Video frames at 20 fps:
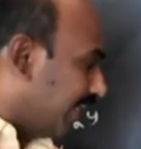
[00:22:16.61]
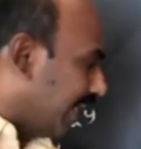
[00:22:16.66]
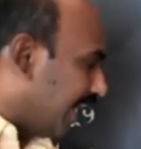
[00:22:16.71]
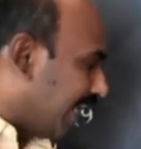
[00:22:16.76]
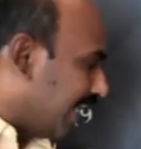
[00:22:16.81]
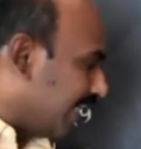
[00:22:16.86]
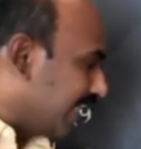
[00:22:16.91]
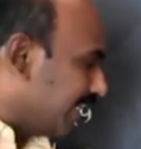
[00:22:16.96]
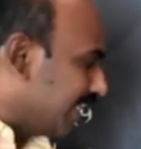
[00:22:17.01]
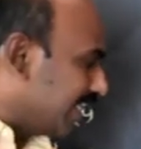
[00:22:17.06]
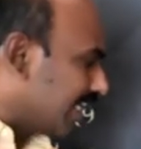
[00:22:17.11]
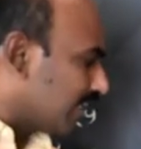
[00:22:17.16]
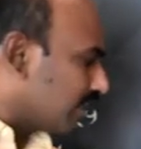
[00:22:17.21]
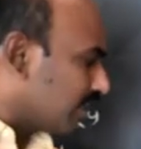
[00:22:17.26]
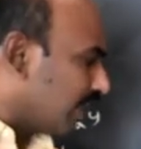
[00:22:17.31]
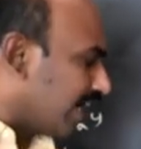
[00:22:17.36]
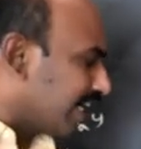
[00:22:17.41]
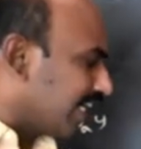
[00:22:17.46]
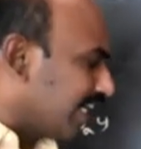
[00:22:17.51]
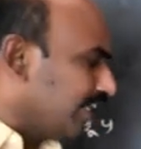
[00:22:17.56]
And here
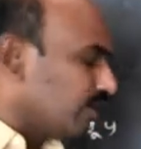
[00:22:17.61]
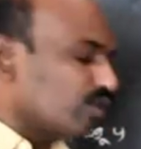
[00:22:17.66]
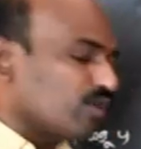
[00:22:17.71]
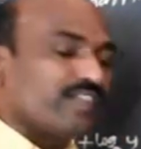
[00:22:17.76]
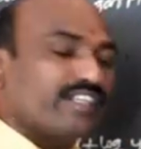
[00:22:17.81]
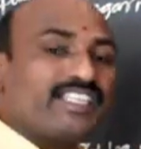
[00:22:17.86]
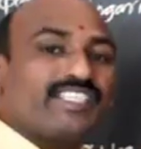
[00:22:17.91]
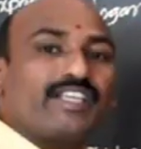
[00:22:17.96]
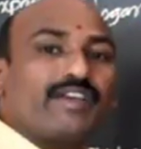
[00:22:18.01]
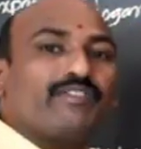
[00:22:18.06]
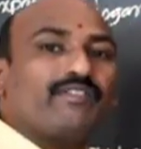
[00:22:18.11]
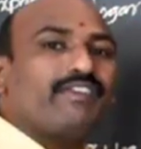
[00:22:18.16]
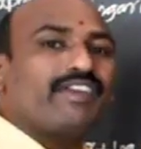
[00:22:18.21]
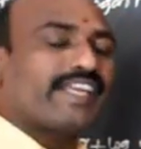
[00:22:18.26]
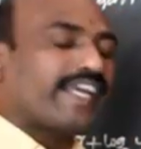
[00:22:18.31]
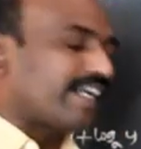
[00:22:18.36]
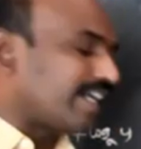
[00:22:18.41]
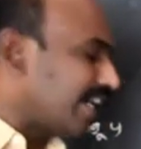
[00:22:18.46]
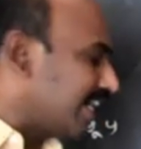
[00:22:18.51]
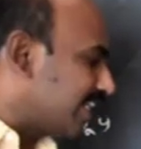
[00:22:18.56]
again 27 we
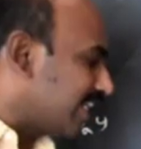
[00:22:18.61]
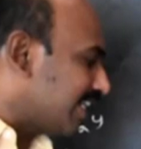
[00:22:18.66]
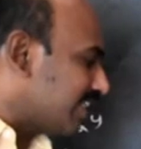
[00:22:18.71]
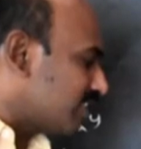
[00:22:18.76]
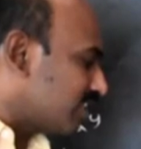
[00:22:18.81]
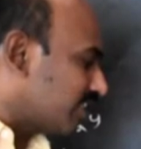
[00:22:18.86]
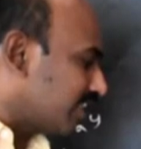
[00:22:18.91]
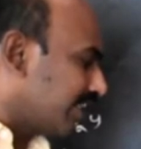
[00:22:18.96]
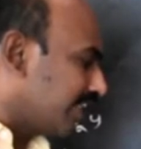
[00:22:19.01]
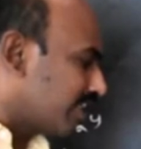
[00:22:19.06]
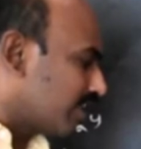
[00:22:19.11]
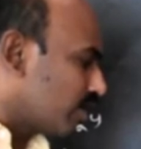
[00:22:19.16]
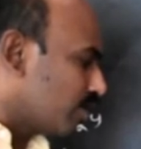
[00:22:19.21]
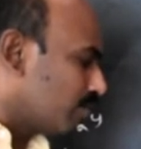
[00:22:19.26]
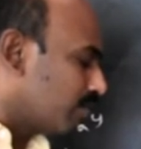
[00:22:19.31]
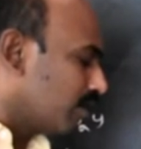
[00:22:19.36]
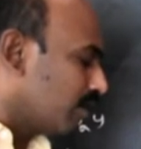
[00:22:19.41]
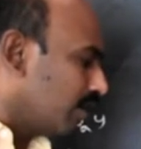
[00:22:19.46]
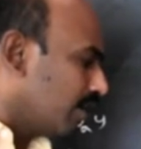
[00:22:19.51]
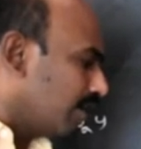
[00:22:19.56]
can write as 3
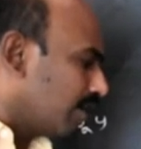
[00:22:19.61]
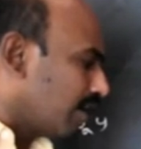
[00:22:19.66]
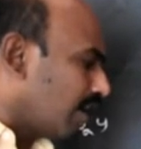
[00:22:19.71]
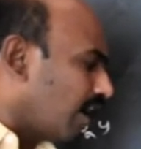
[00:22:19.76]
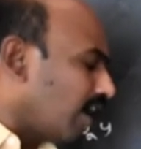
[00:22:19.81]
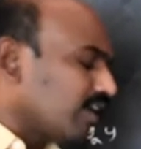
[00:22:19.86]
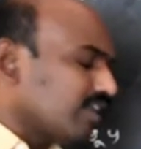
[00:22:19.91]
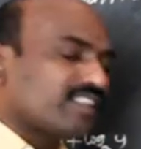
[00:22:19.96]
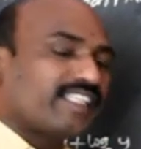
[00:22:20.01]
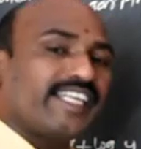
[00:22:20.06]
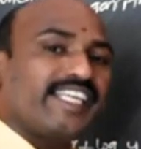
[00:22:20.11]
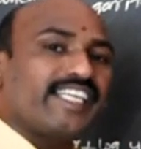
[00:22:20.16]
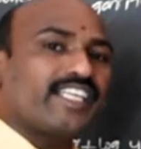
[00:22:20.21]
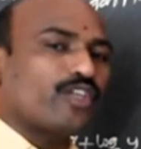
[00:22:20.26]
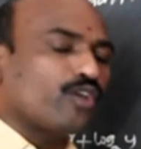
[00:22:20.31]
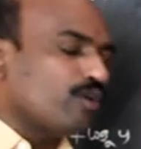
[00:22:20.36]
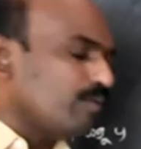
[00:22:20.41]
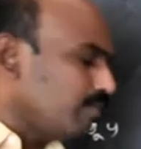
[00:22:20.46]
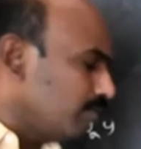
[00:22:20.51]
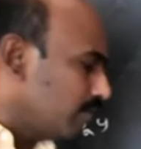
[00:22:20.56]
cube log 3
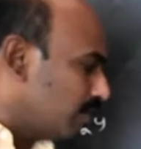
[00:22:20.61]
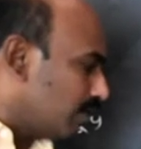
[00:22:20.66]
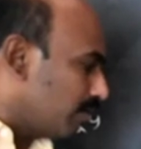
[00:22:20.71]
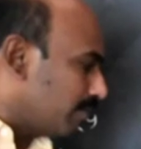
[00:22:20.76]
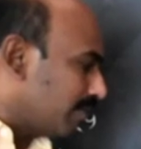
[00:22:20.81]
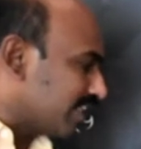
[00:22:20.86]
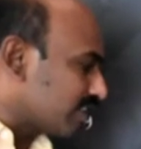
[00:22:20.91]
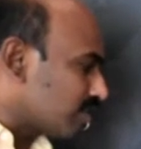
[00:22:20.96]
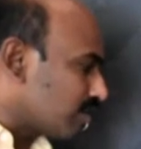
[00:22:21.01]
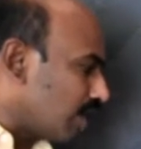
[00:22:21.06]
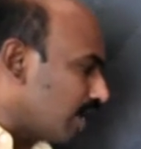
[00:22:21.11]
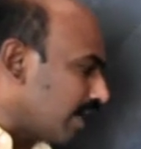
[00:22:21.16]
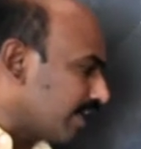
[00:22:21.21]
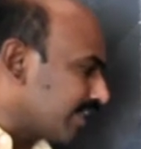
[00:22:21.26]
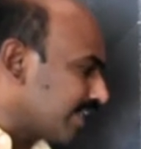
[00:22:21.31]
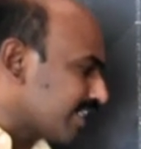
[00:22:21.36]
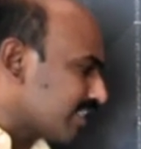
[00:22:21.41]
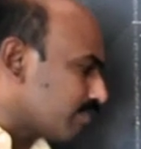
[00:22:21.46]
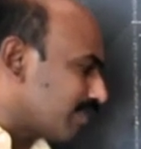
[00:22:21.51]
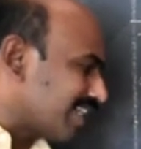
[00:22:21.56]
cube plus log
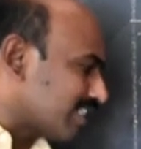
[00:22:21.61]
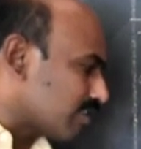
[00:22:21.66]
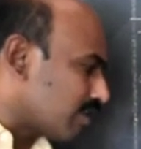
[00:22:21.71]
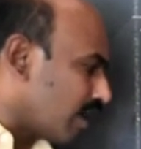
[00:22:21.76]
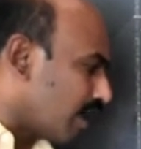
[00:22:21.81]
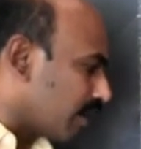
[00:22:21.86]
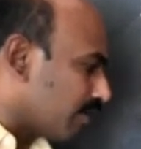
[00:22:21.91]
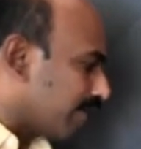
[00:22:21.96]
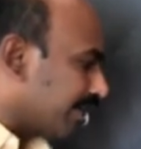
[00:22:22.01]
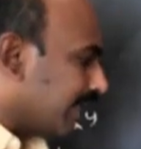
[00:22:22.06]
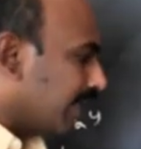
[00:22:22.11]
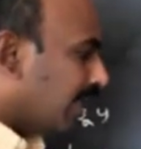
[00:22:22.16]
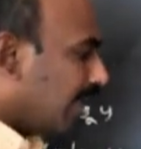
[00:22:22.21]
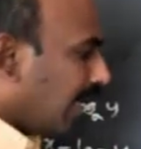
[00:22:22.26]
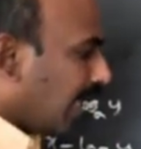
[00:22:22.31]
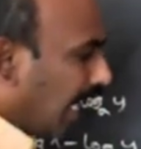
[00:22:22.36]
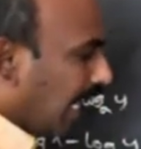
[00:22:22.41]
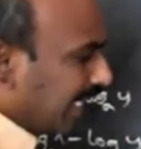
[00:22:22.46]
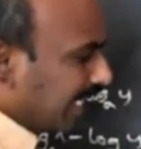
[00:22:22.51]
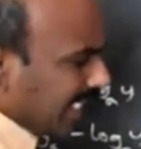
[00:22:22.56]
x plus log y.
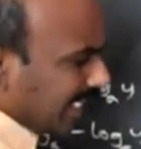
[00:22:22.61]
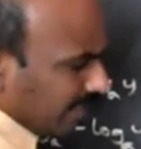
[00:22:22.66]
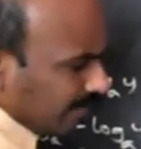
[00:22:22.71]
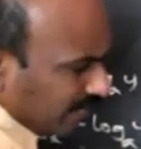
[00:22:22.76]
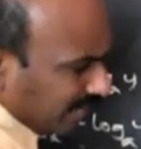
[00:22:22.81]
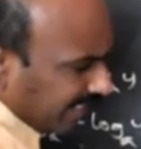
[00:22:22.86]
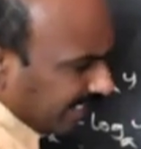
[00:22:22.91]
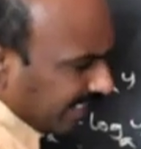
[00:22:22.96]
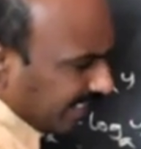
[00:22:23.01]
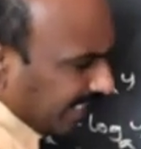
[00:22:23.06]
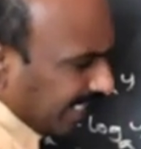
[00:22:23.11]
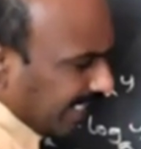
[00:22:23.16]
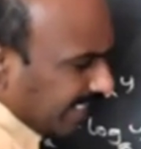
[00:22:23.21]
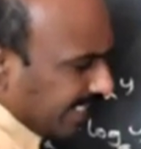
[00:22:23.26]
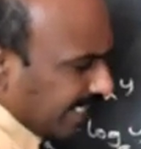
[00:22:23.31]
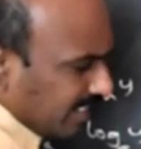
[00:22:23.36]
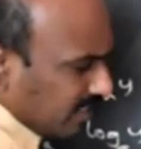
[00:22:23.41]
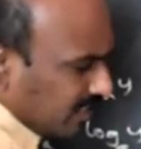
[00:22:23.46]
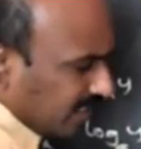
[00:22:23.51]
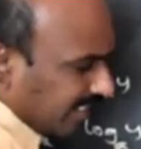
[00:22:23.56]
Again we can write
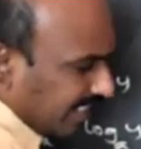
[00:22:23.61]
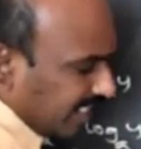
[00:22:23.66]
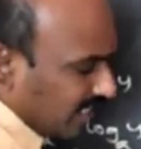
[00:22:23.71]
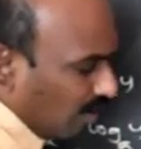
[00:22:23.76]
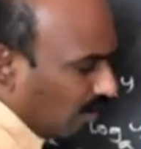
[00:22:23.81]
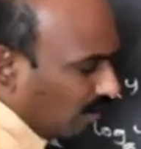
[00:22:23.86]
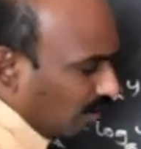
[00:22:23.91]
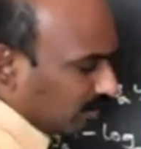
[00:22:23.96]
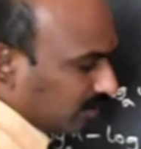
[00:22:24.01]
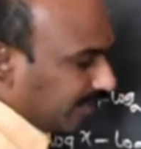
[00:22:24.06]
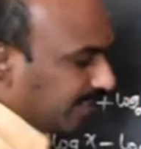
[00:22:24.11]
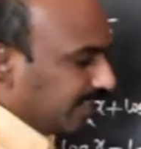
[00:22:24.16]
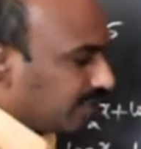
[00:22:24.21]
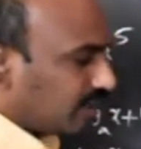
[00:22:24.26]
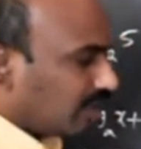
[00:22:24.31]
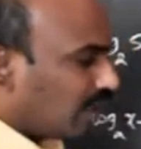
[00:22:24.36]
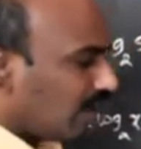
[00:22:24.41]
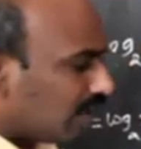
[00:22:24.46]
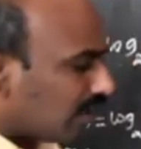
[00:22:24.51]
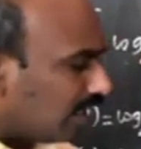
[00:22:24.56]
as 3 log 3,
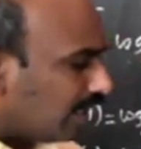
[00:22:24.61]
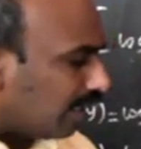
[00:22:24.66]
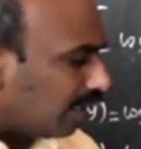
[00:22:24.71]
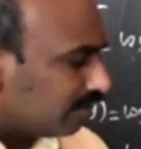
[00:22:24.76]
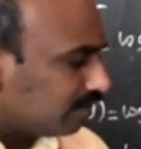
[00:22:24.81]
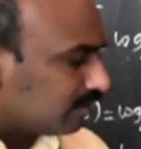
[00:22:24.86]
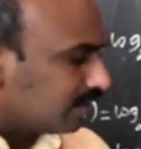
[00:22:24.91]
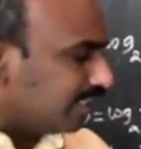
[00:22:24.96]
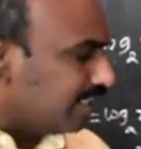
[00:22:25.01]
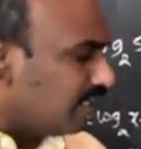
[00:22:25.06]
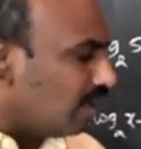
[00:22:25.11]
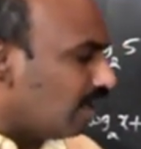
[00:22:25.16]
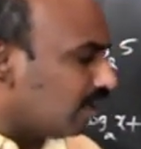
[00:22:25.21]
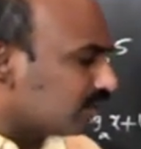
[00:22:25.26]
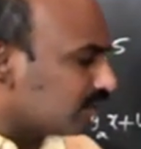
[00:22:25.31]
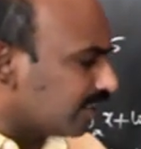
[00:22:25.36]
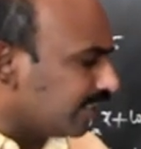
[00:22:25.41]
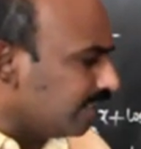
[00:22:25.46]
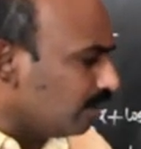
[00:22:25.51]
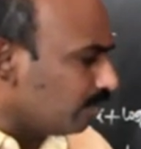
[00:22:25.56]
third law, 3
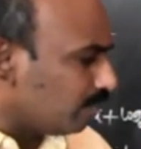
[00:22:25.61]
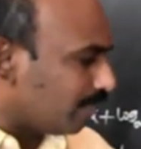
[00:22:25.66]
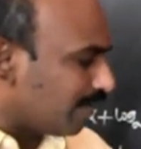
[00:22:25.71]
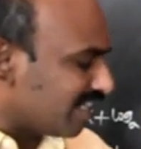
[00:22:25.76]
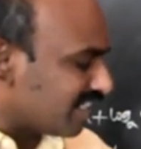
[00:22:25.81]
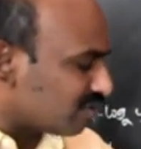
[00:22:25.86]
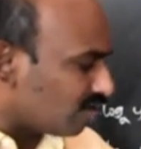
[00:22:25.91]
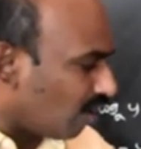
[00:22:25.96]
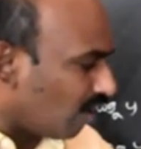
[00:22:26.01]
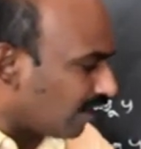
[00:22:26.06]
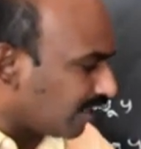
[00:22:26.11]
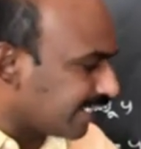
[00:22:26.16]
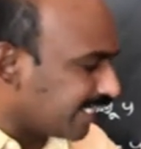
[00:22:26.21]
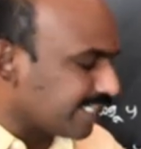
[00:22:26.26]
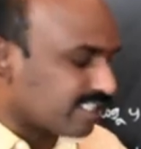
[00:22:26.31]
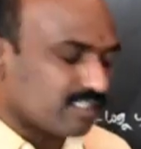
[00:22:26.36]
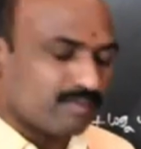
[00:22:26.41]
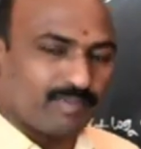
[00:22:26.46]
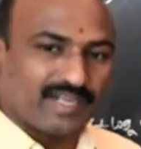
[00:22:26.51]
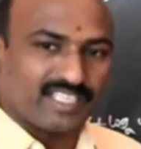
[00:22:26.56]
log 3 plus log
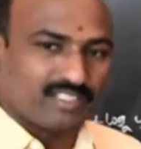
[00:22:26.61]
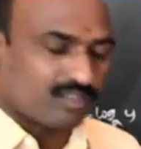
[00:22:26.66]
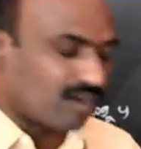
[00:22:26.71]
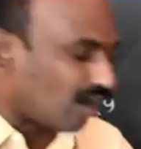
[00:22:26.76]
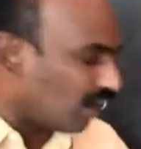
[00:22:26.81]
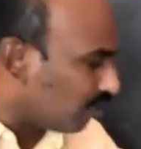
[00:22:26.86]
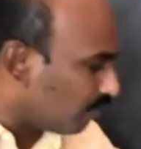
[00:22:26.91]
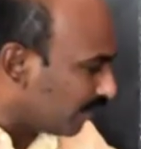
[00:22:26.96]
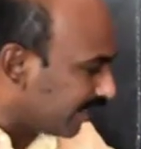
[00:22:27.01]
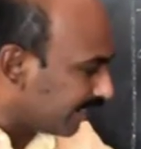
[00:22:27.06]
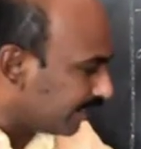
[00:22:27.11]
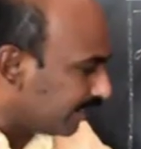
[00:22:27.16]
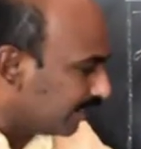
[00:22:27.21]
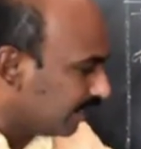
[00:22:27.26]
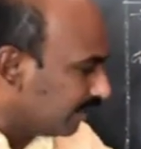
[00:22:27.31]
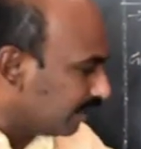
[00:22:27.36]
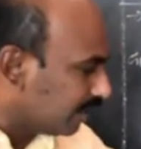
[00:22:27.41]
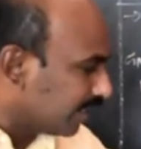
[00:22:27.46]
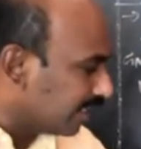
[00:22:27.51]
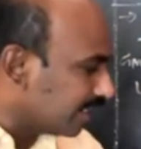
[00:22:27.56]
x plus log y,
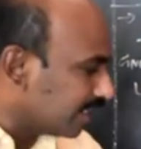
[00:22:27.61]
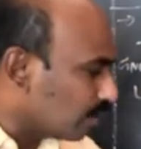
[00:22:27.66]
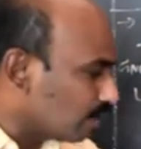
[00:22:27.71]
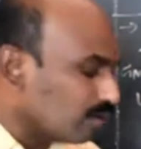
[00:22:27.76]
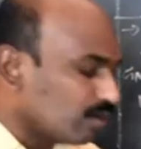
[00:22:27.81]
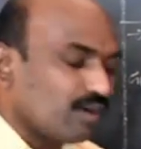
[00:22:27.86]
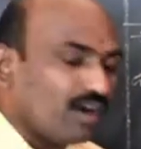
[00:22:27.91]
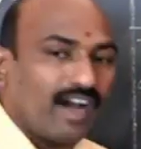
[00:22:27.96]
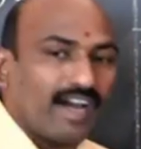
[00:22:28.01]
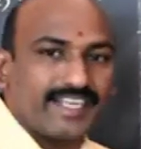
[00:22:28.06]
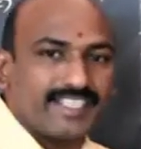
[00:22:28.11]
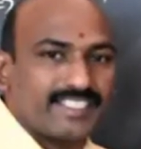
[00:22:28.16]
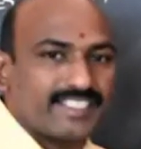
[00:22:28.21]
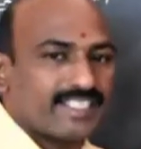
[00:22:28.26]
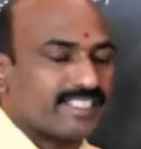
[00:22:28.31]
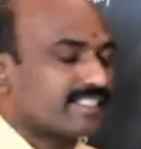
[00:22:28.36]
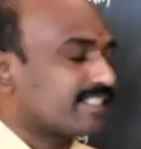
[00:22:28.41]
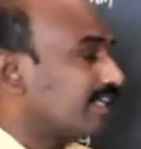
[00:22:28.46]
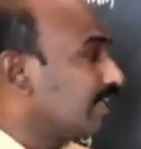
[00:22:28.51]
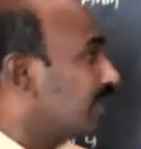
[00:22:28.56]
that equal to
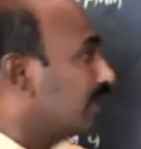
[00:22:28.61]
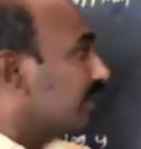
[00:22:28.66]
RHS.